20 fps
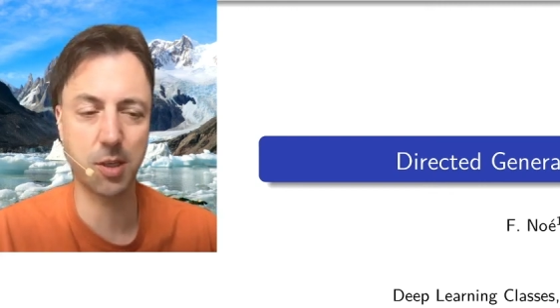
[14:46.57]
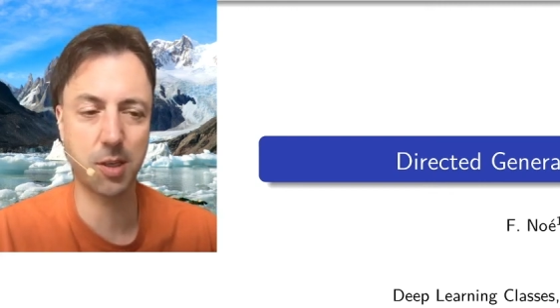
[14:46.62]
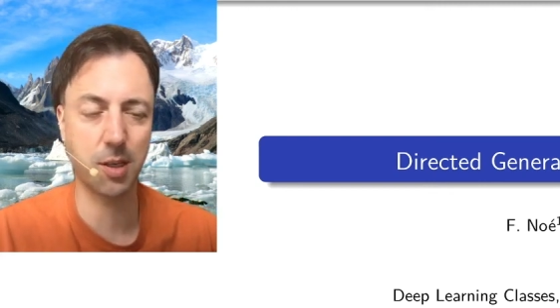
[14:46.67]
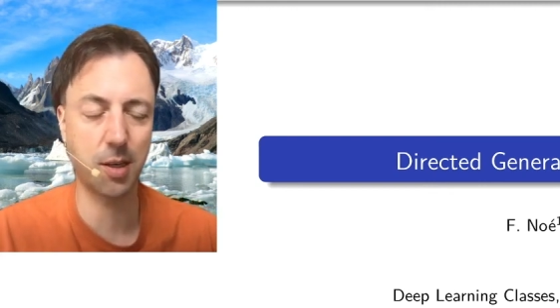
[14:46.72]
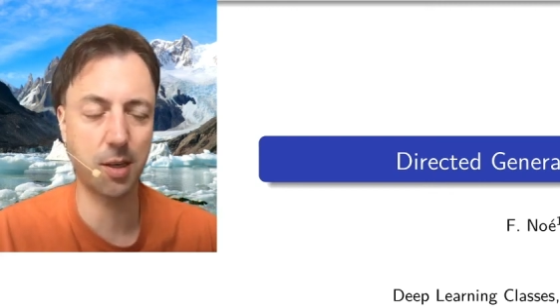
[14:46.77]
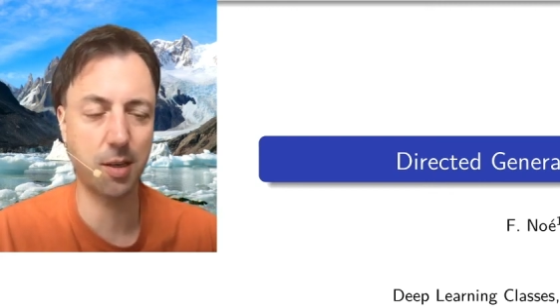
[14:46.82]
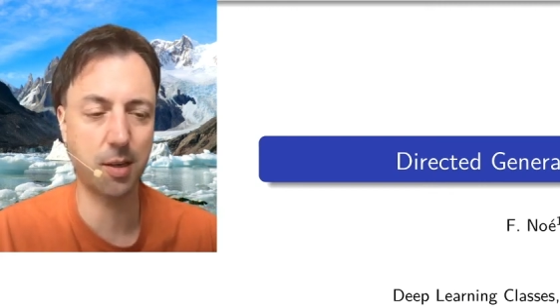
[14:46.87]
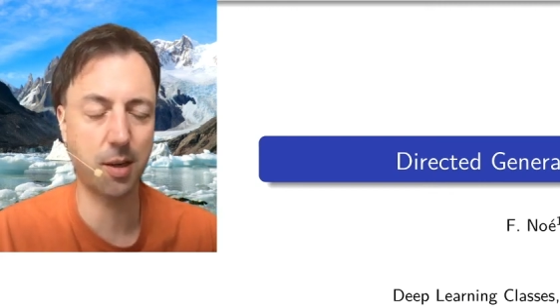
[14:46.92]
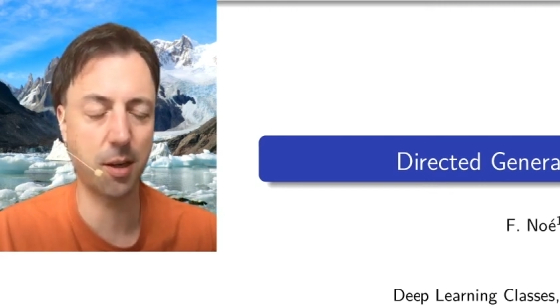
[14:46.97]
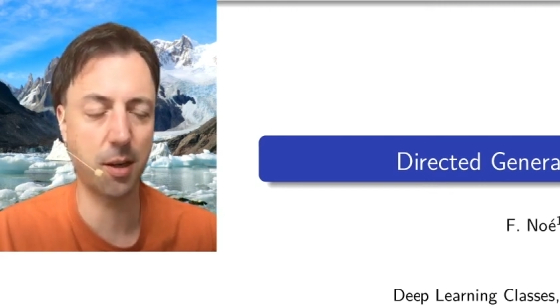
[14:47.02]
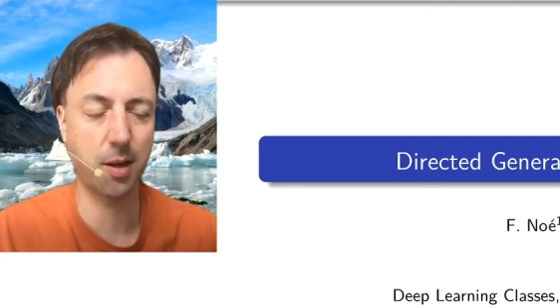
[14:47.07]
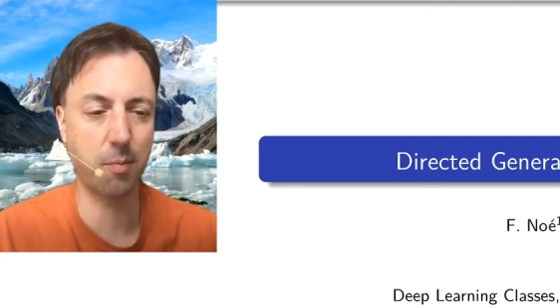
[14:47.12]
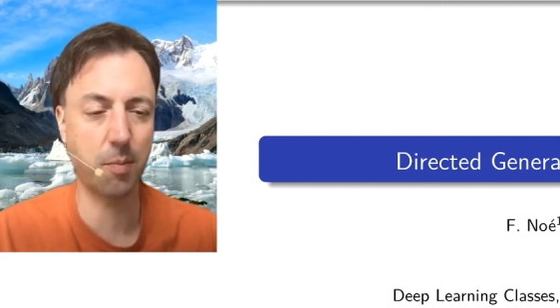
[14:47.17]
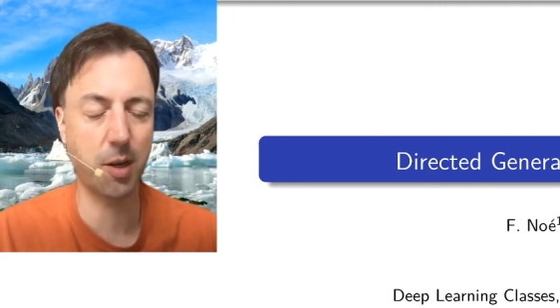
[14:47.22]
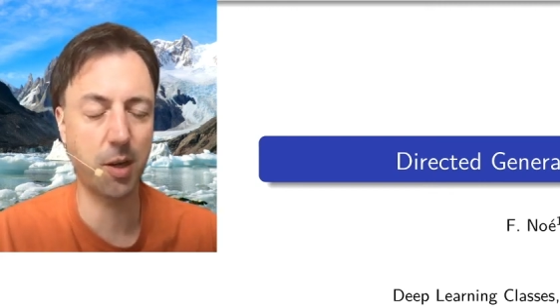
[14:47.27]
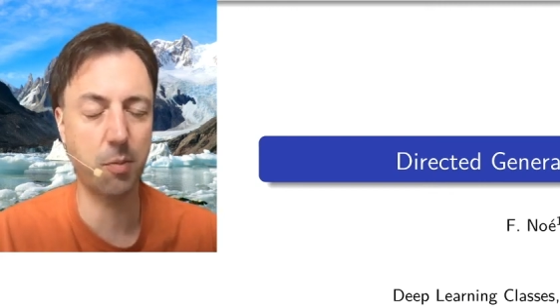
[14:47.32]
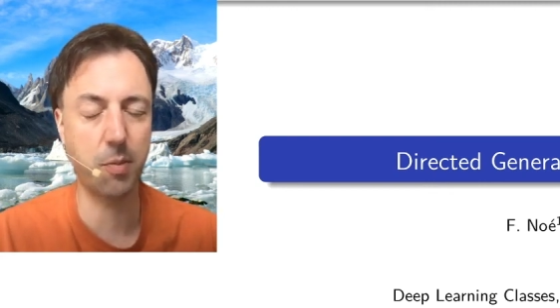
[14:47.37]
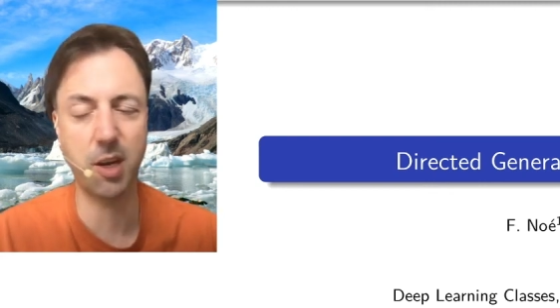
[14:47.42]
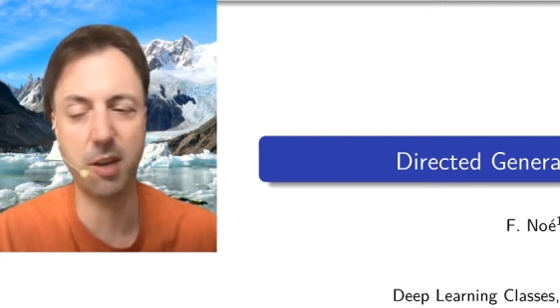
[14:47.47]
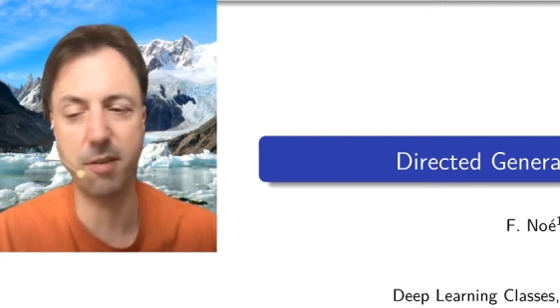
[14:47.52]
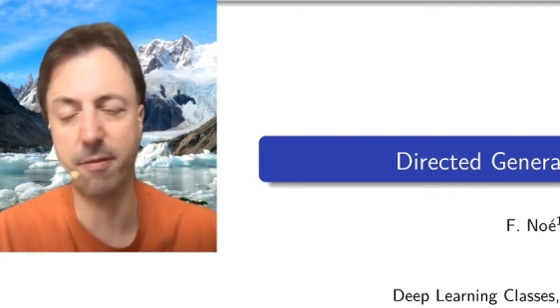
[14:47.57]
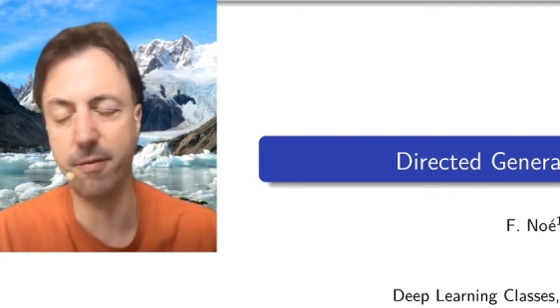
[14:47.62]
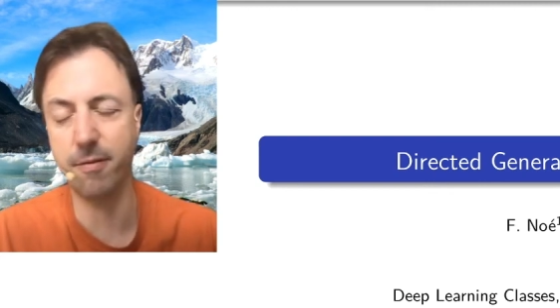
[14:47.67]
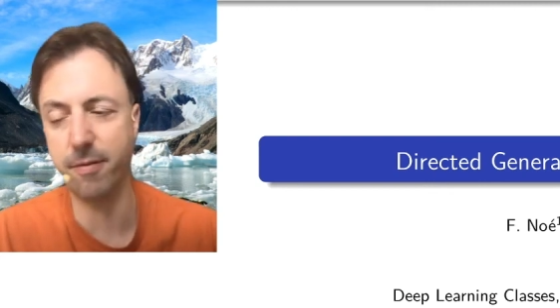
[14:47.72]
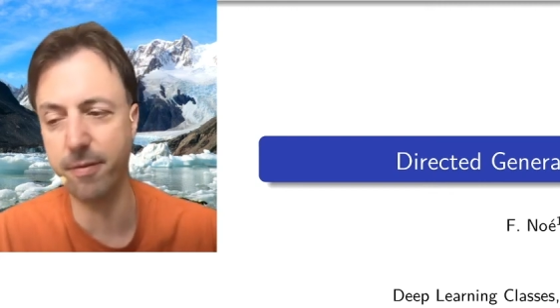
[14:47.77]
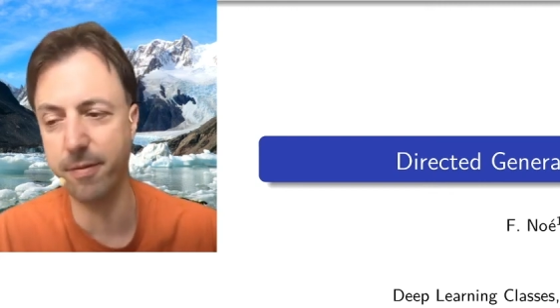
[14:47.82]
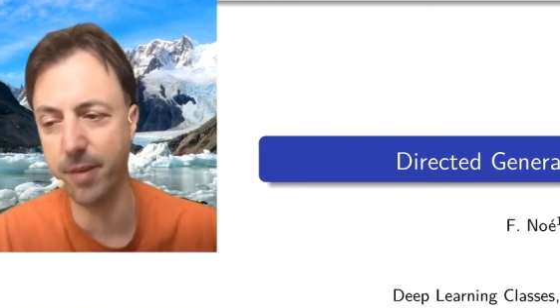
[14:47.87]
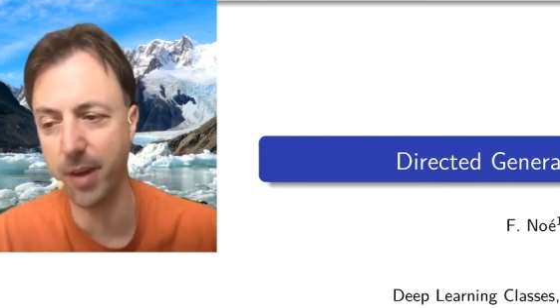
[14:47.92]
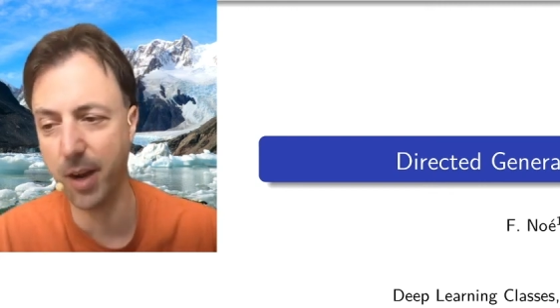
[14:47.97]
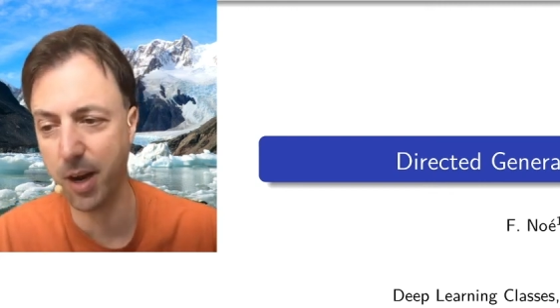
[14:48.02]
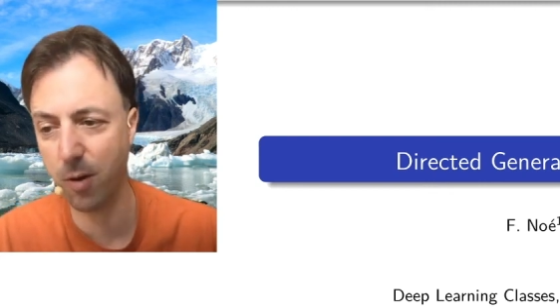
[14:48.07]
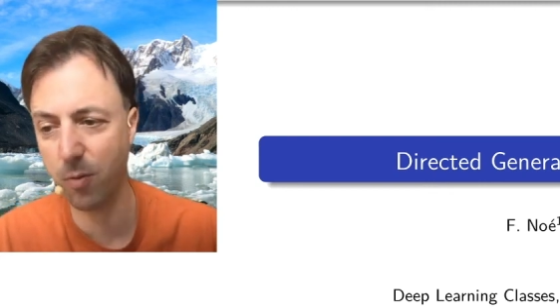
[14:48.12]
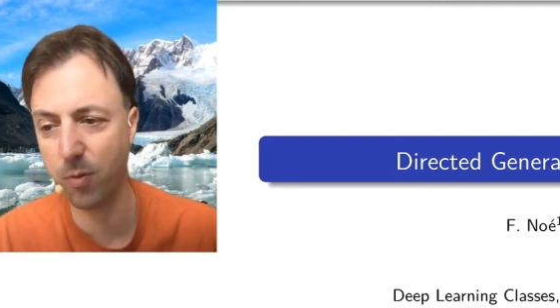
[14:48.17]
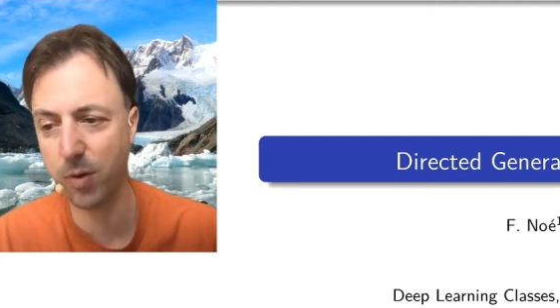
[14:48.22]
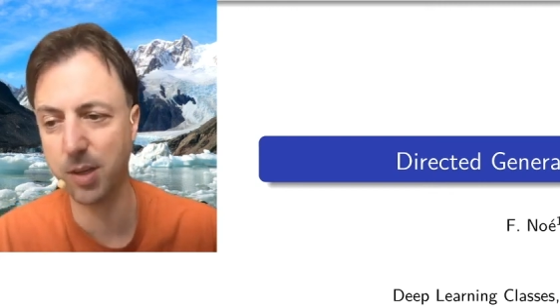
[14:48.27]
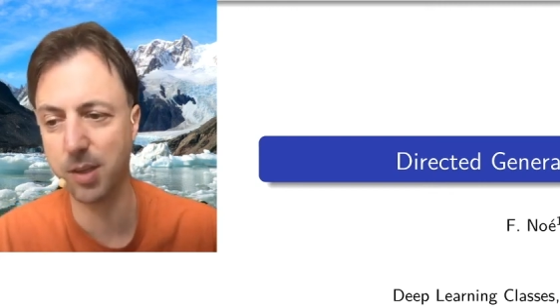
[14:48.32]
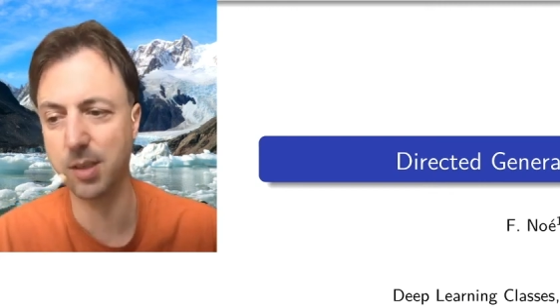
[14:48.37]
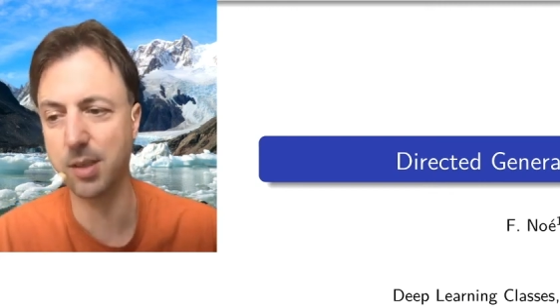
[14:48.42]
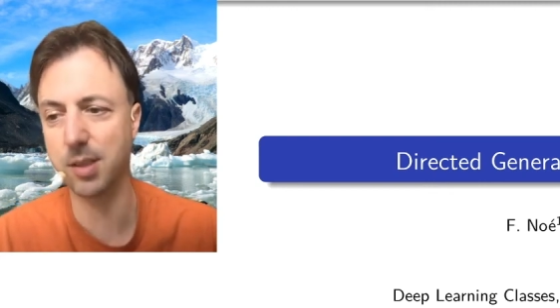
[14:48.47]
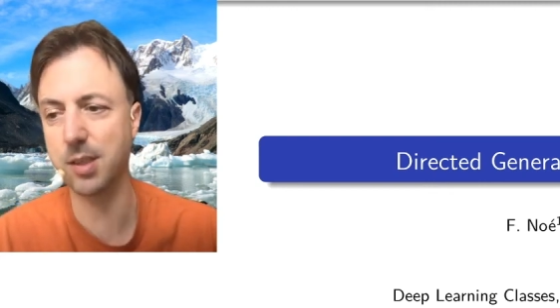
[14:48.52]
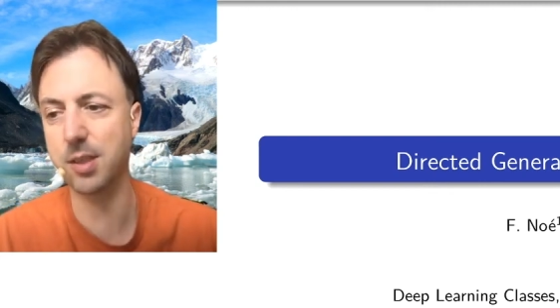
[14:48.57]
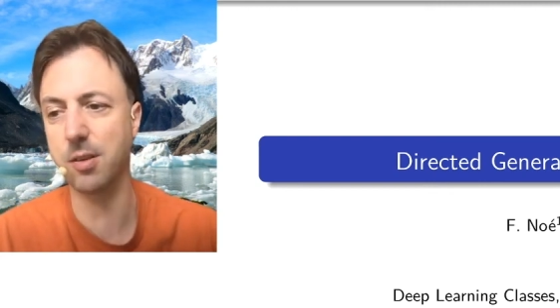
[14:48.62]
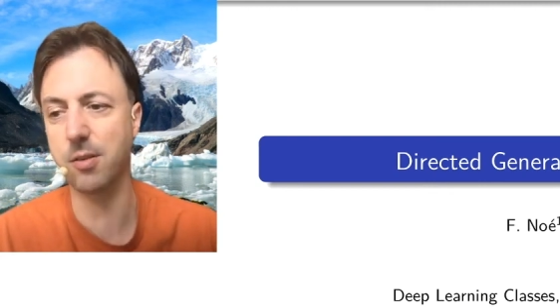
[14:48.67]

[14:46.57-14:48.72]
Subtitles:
and there are many variants